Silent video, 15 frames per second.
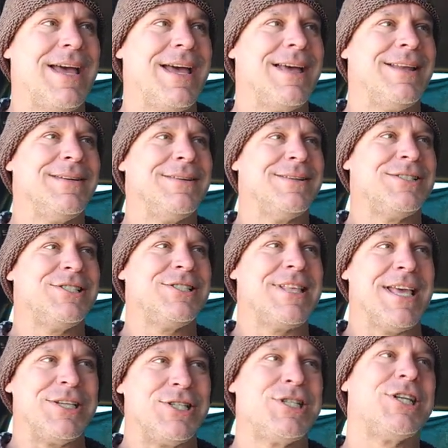and
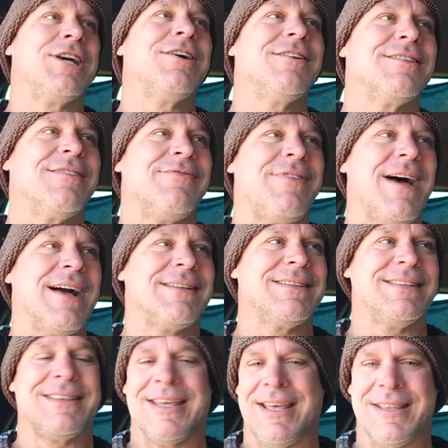they cheered the fact
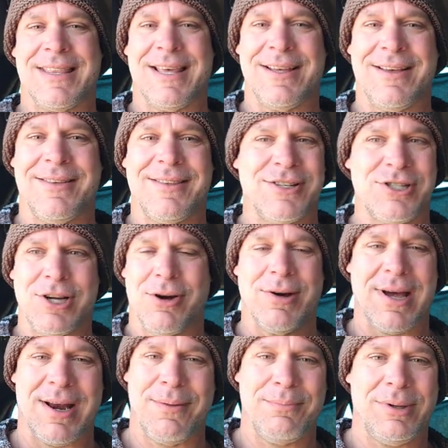that the show
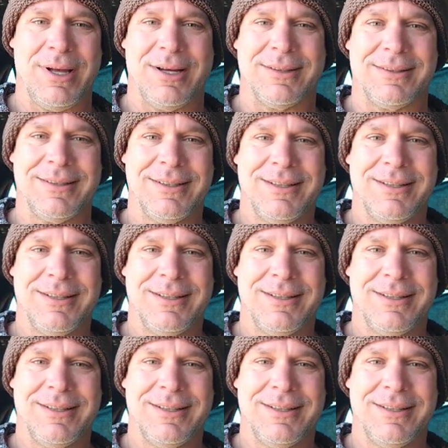got unplugged,